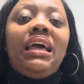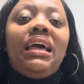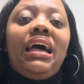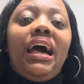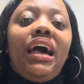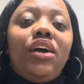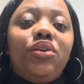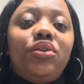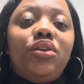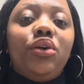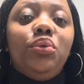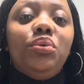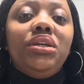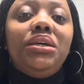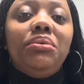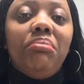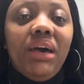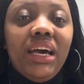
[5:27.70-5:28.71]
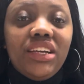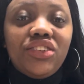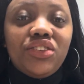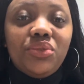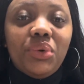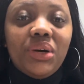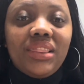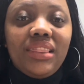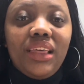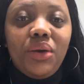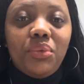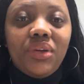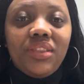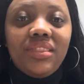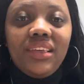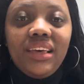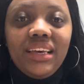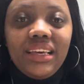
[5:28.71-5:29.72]
I could only imagine what they were
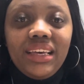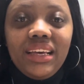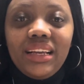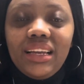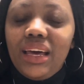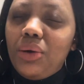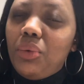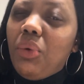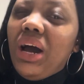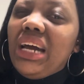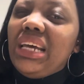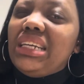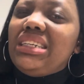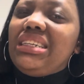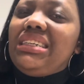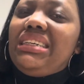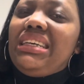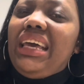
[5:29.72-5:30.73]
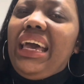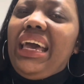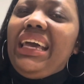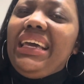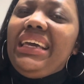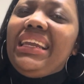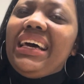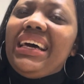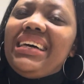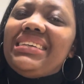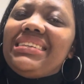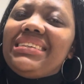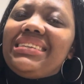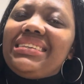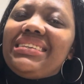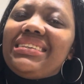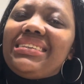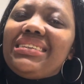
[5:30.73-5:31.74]
thinking, like, why does she hate
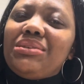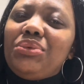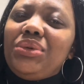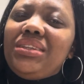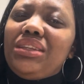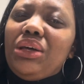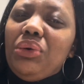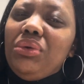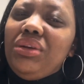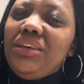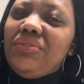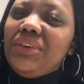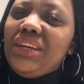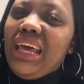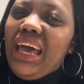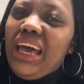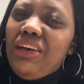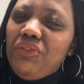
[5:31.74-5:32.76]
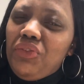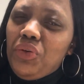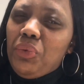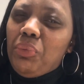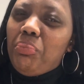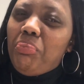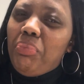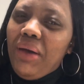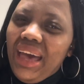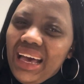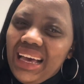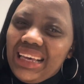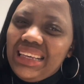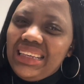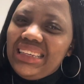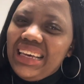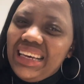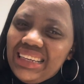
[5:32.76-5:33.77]
us? We don't even have you back
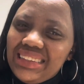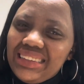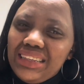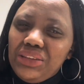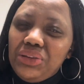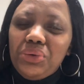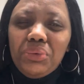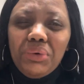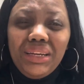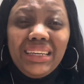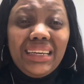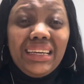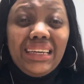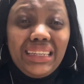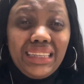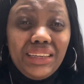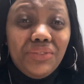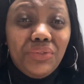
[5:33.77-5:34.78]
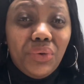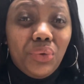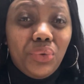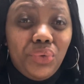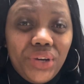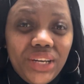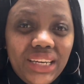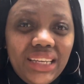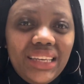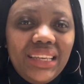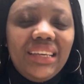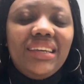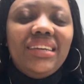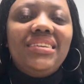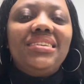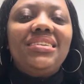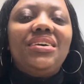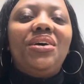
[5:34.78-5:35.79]
yet and you want to leave already?
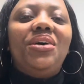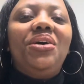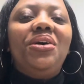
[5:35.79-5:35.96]
So